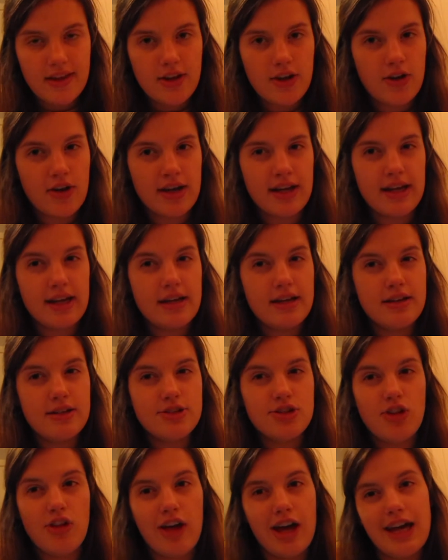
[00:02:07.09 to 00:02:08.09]
Okay,
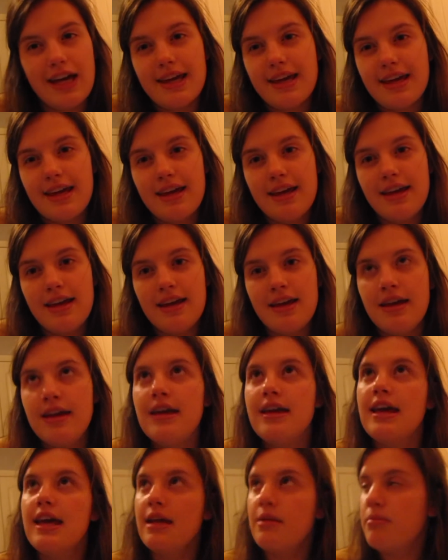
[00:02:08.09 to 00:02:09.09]
so like
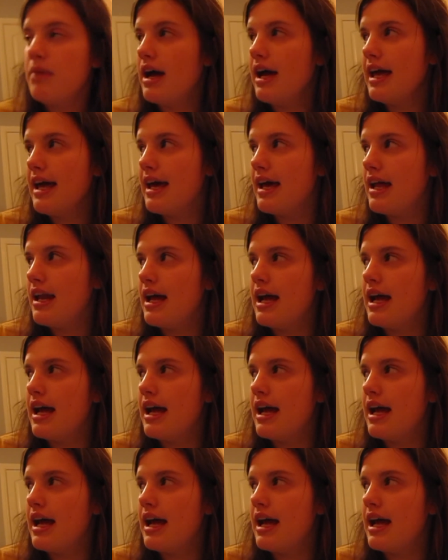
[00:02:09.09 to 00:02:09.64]
in my head,